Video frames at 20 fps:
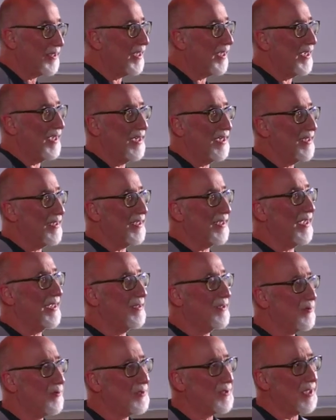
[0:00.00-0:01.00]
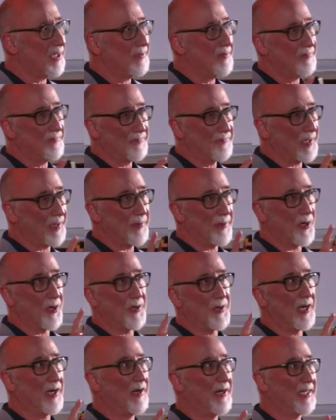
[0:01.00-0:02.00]
and also people
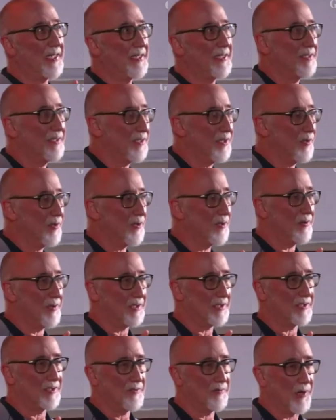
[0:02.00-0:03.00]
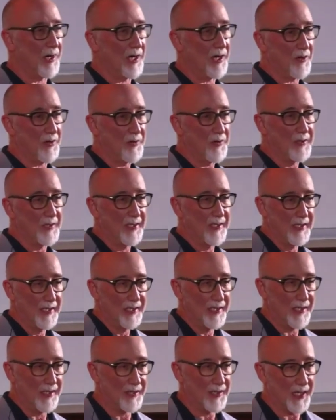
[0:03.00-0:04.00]
online can do the quiz as well.
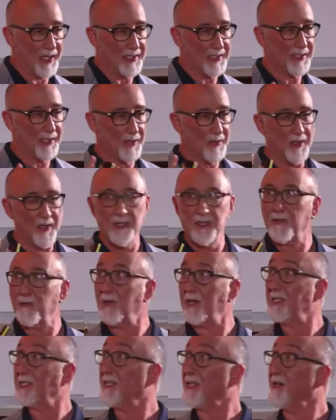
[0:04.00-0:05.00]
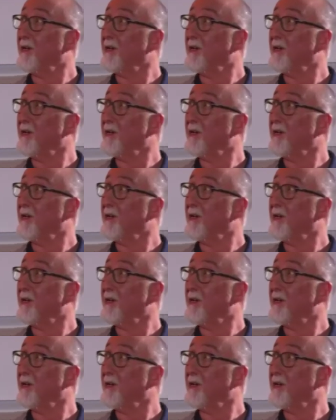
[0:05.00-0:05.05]
Okay, so the way it's going